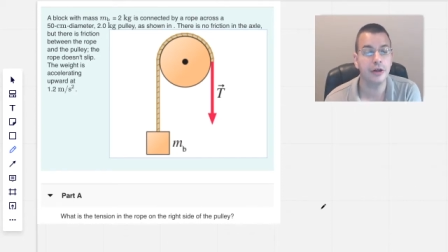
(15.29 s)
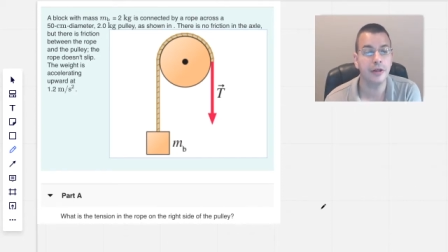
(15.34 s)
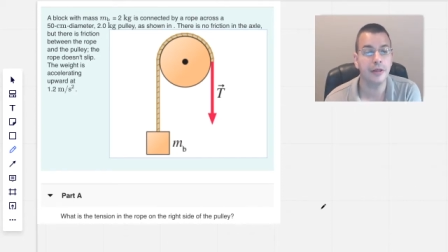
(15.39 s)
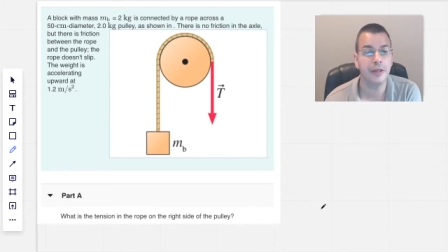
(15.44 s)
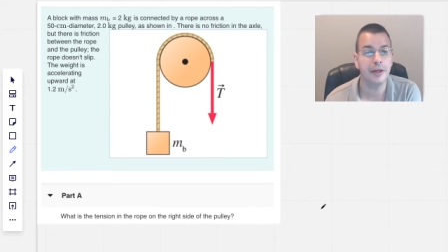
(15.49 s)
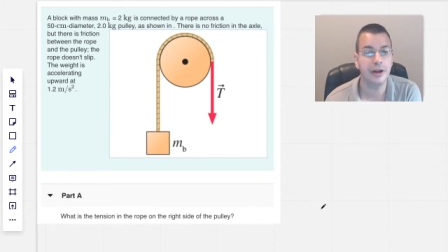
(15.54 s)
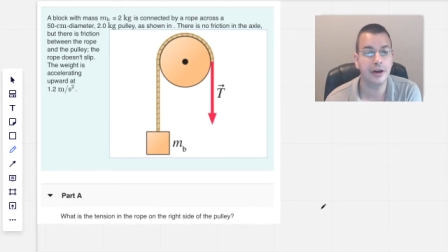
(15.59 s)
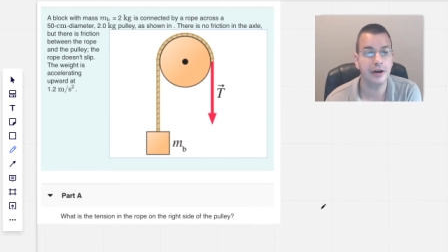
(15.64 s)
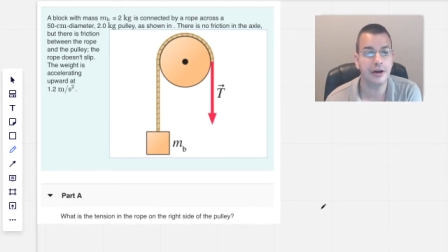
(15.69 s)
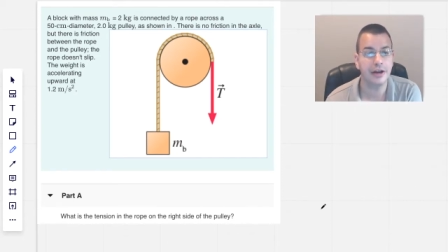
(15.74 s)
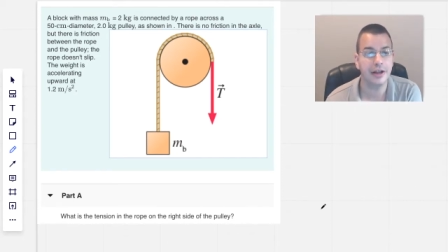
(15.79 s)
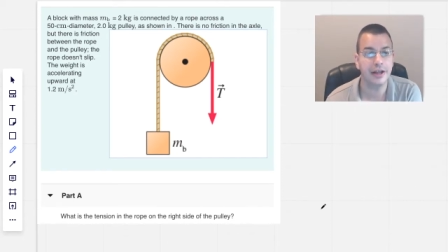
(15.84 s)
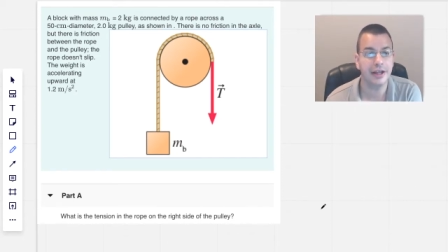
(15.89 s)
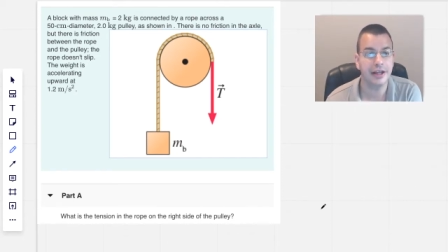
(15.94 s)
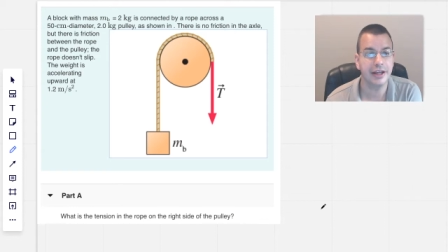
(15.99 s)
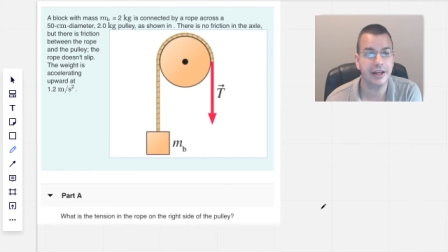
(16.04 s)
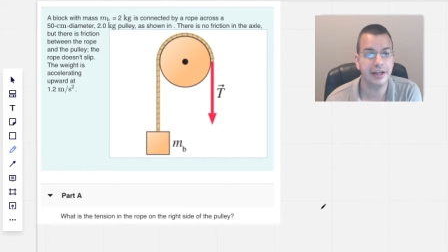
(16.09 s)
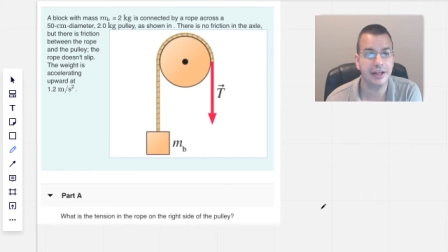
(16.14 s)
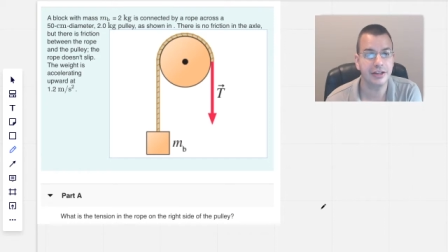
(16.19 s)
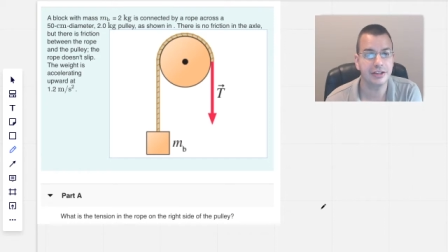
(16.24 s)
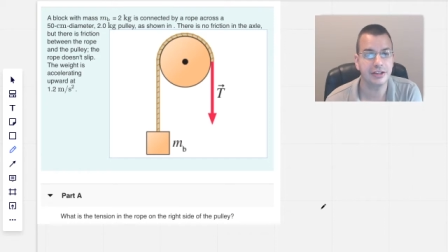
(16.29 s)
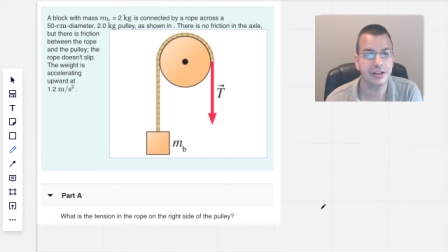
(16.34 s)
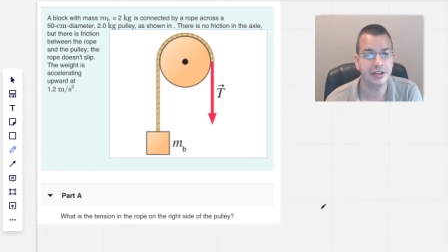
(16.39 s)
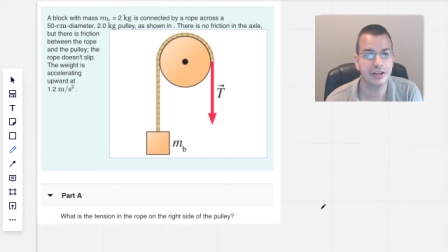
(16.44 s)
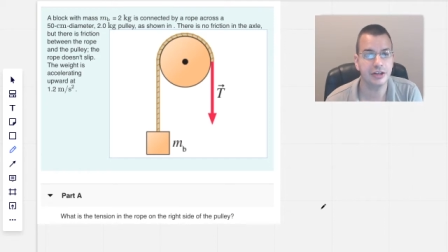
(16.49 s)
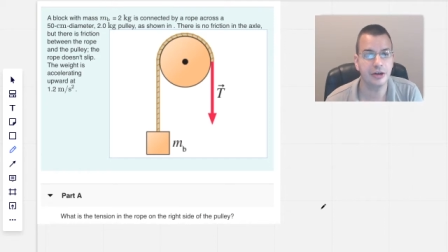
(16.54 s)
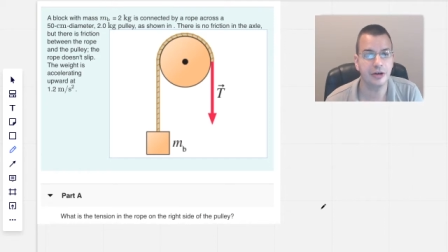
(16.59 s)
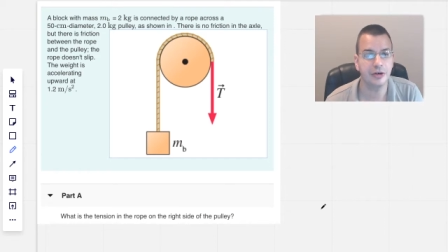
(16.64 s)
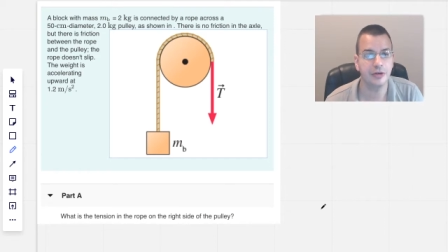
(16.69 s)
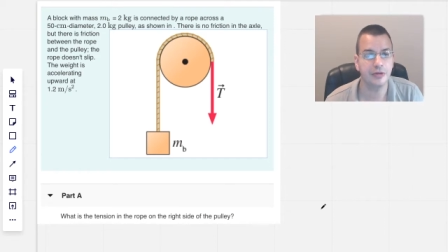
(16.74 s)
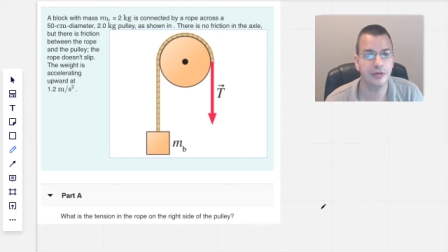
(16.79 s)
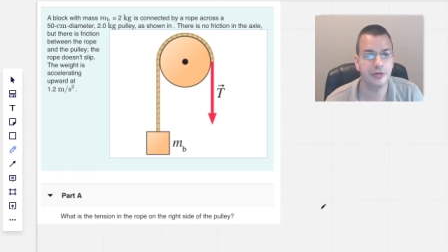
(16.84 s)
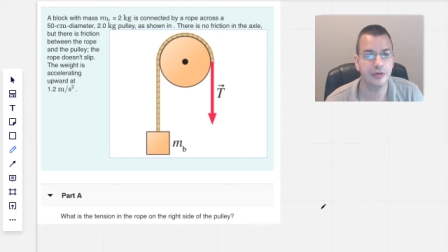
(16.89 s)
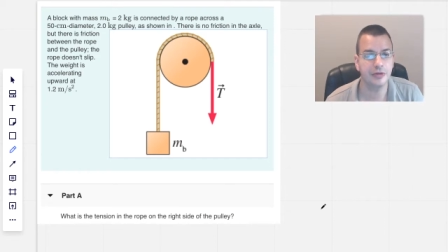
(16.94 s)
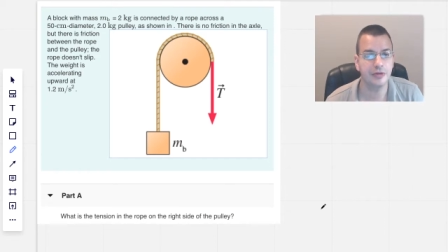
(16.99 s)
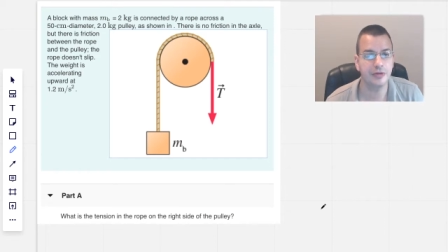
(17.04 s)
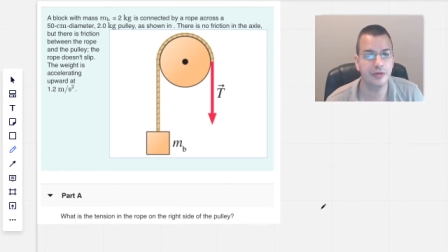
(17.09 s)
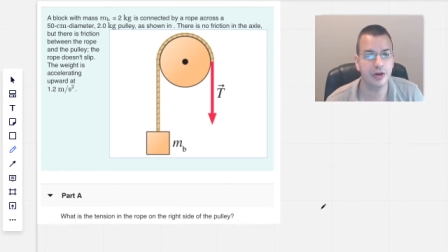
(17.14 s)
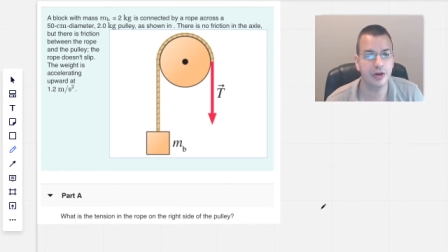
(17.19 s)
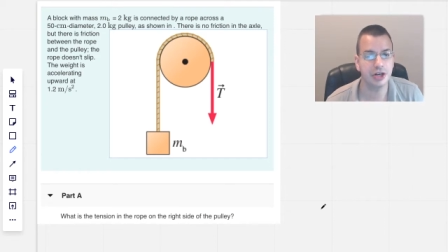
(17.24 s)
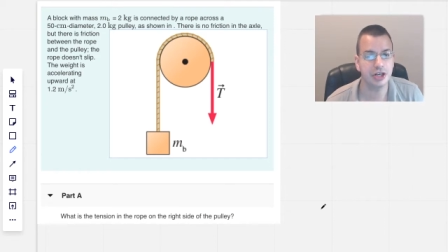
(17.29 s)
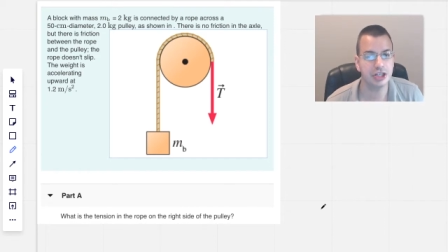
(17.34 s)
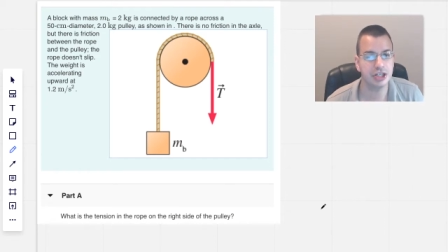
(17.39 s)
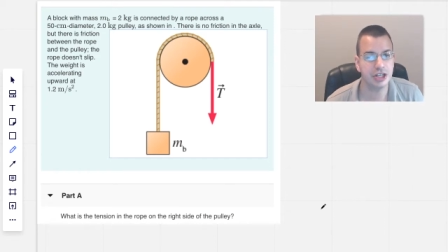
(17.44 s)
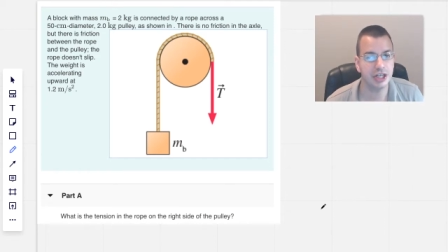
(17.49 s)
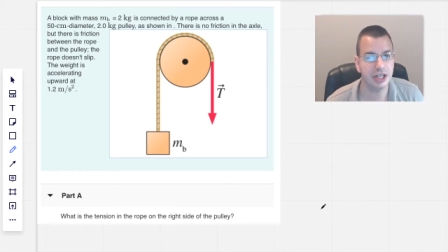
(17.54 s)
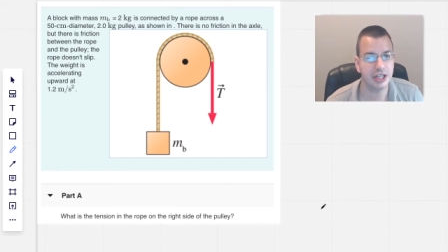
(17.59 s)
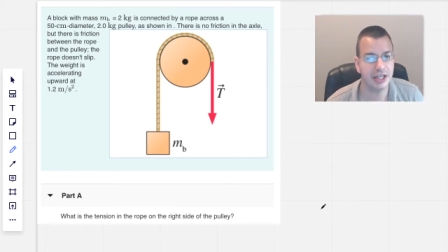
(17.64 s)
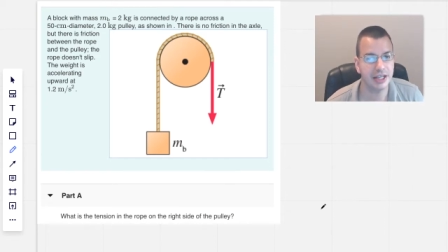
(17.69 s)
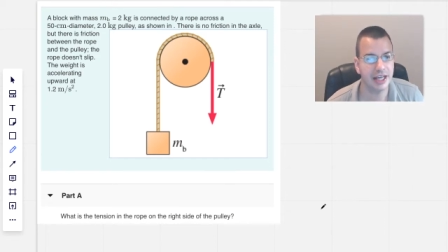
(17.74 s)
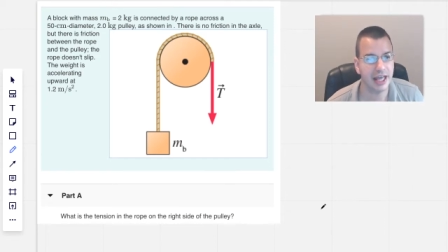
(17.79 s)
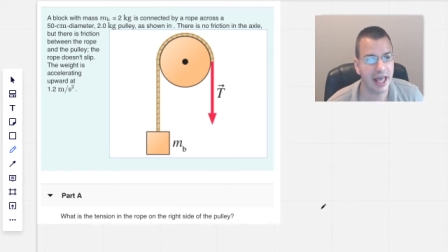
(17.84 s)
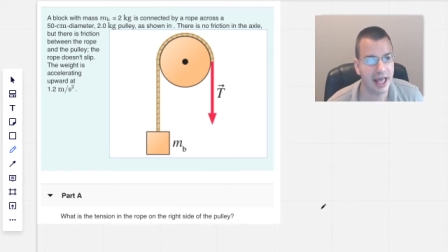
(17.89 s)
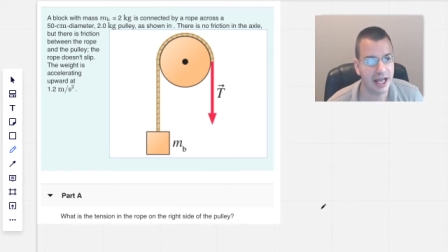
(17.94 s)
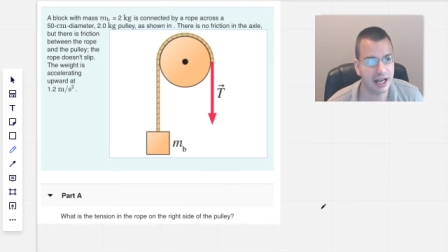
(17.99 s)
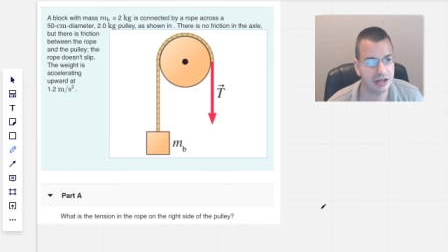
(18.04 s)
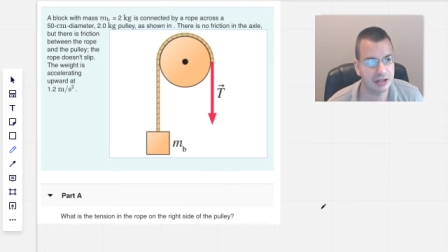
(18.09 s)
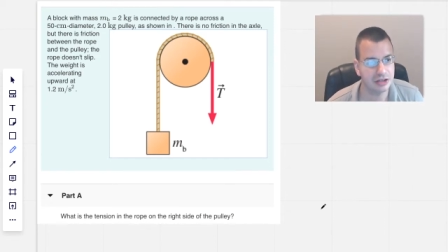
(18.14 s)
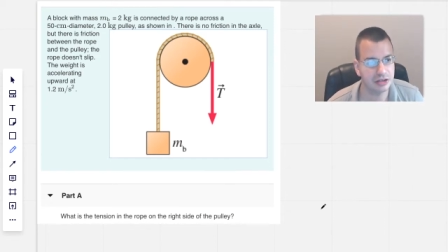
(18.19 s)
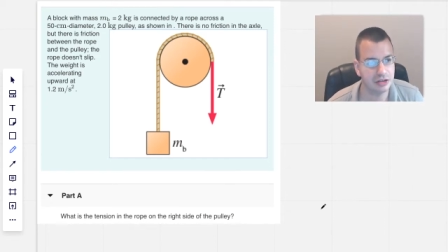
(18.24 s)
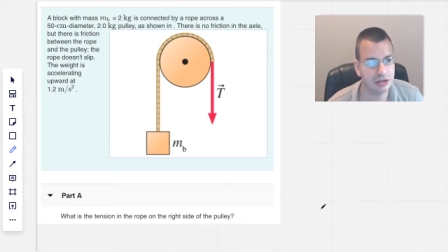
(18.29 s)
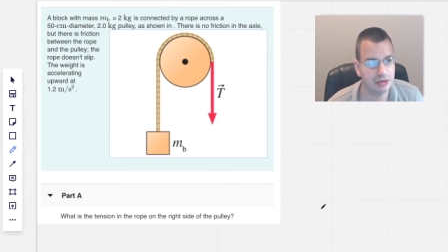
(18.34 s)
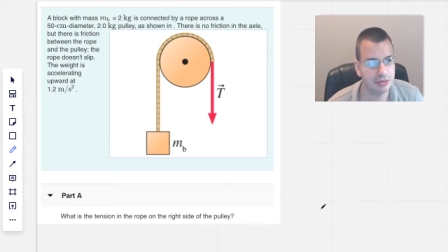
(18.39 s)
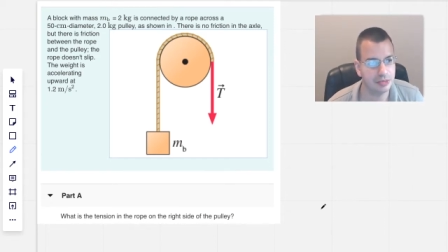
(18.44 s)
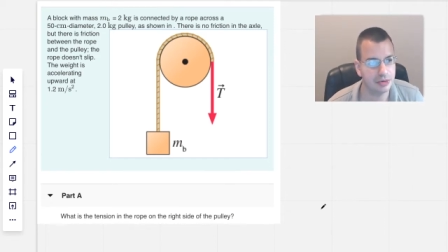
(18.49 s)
There is no friction in the axle,